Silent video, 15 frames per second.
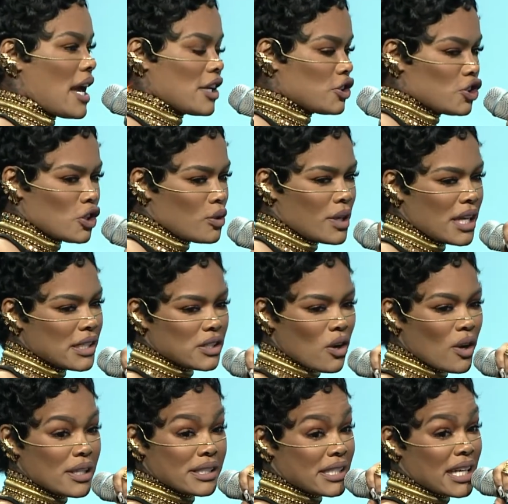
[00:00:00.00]
Yeah, Junie's
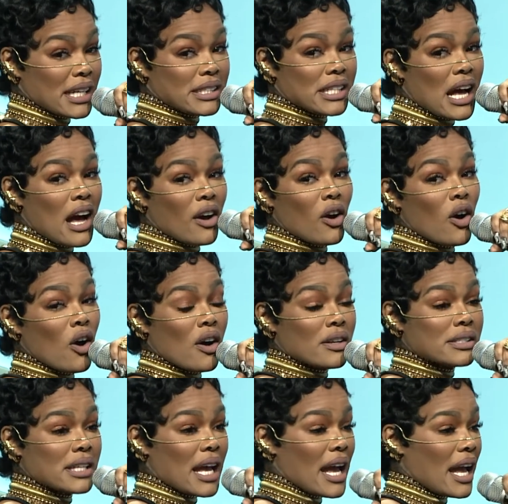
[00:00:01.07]
on TikTok
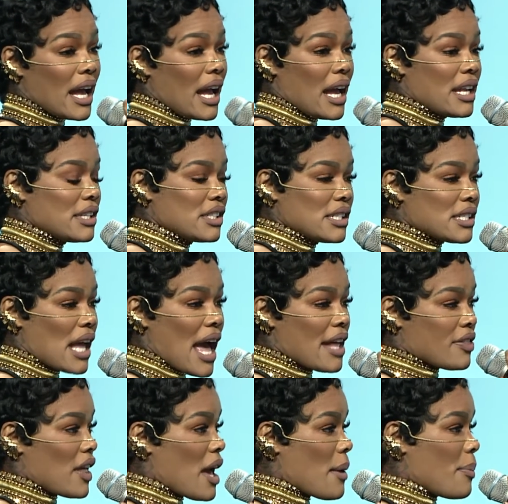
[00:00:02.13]
all day, and just
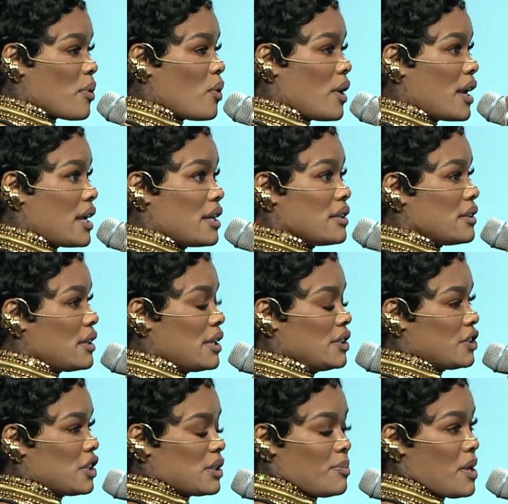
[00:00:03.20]
at that point,
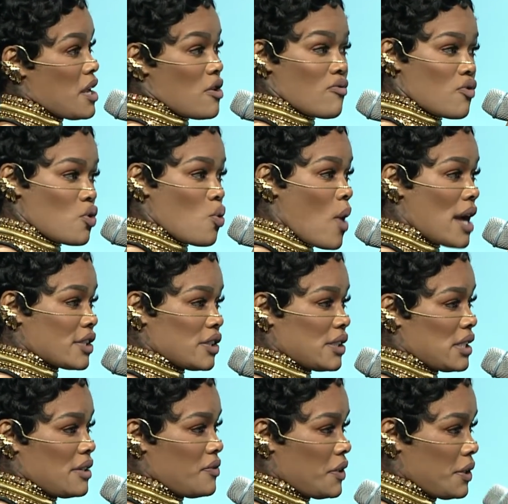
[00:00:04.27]
it's just me and Rue watching
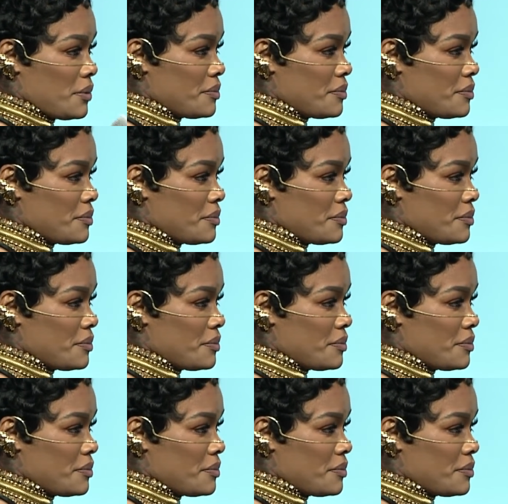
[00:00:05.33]
TV.